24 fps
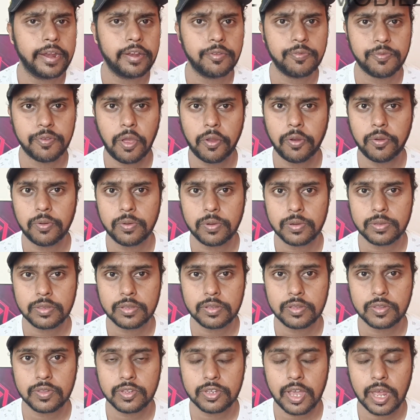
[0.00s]
And if you're new
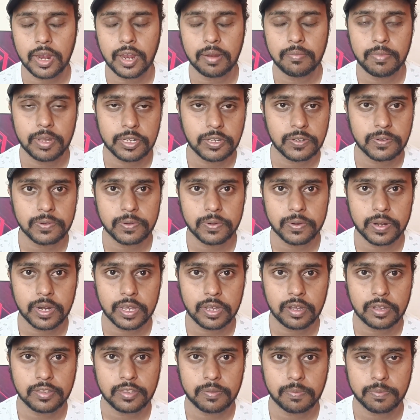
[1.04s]
to this channel, make sure
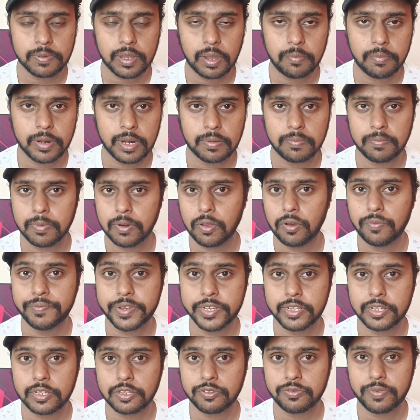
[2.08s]
to click on subscribe button
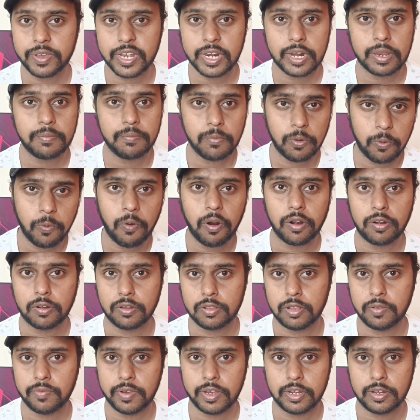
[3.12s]
below. We just quickly move
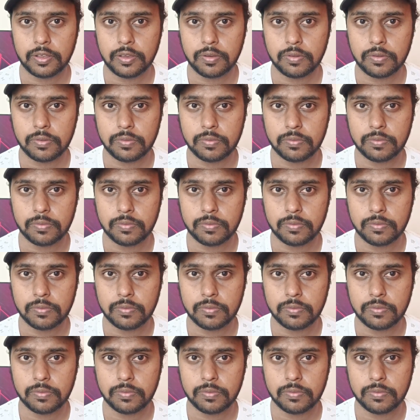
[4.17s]
on to the video.